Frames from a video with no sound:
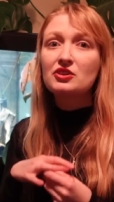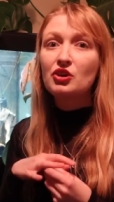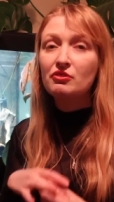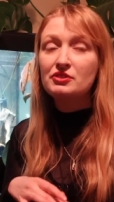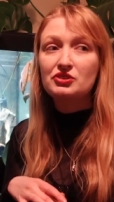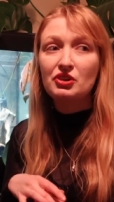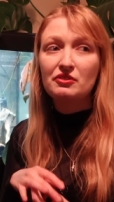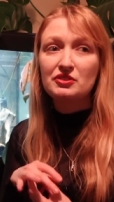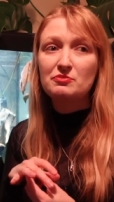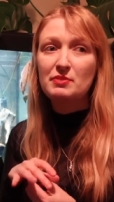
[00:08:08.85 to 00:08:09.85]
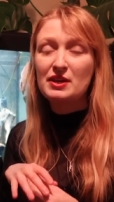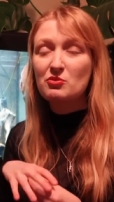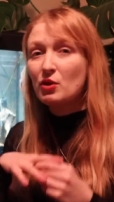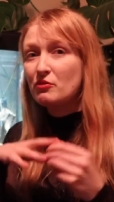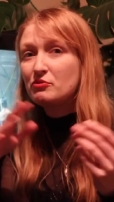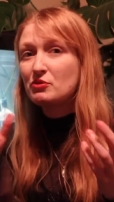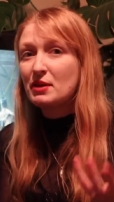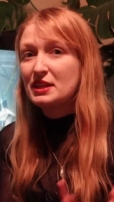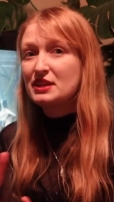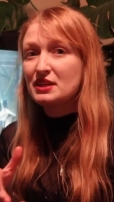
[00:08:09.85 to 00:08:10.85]
Corydoras being one for
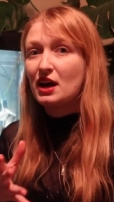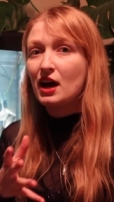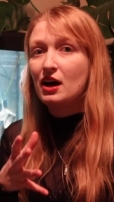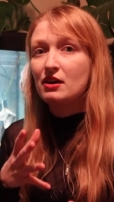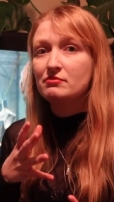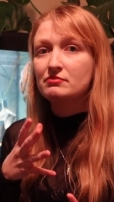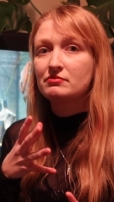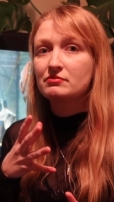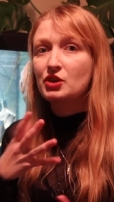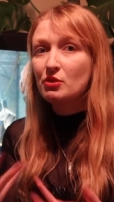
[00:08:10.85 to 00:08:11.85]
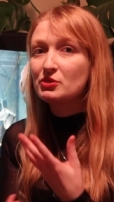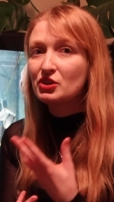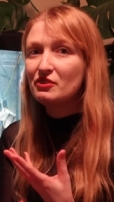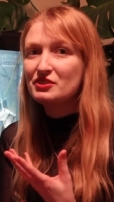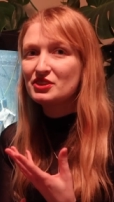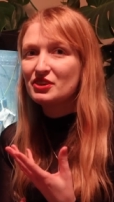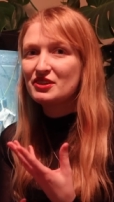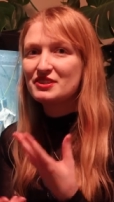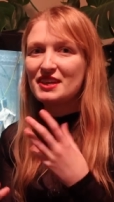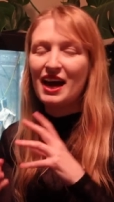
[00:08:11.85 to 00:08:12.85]
many common
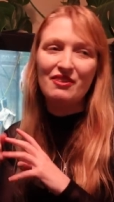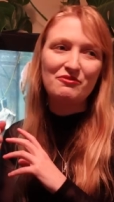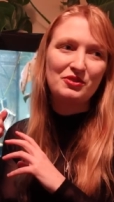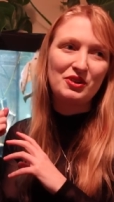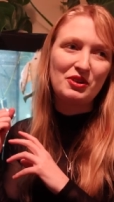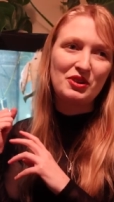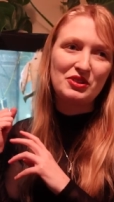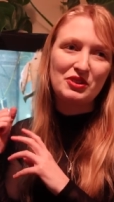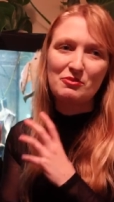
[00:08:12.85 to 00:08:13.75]
Corydoras and for